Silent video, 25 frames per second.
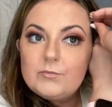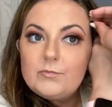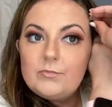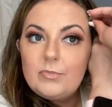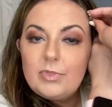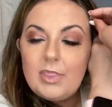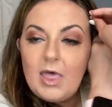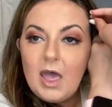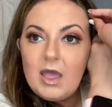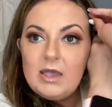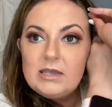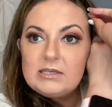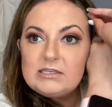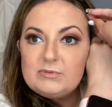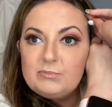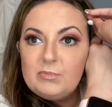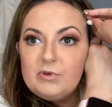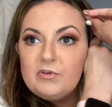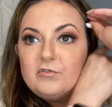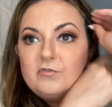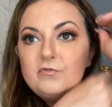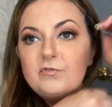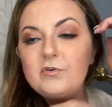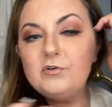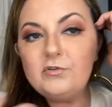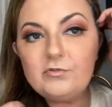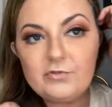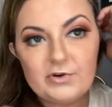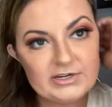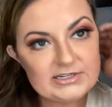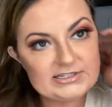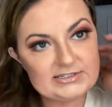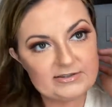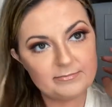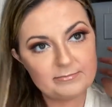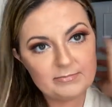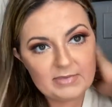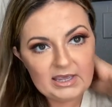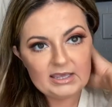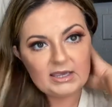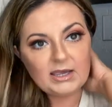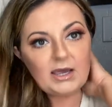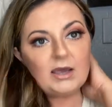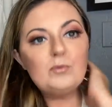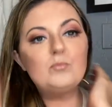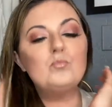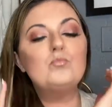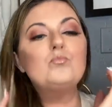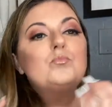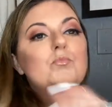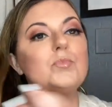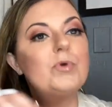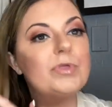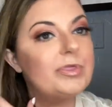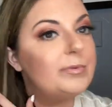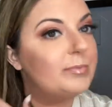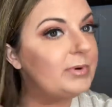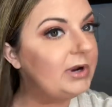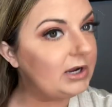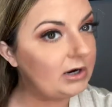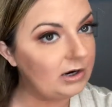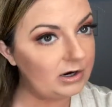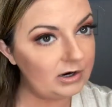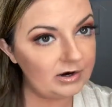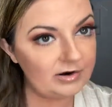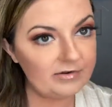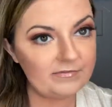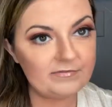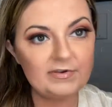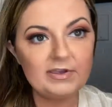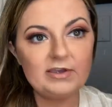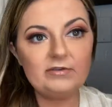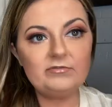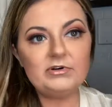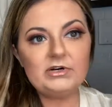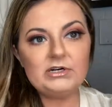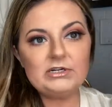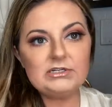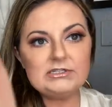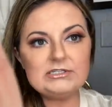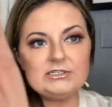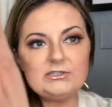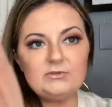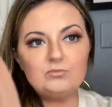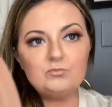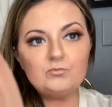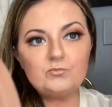That is my full face of makeup with my current favorites.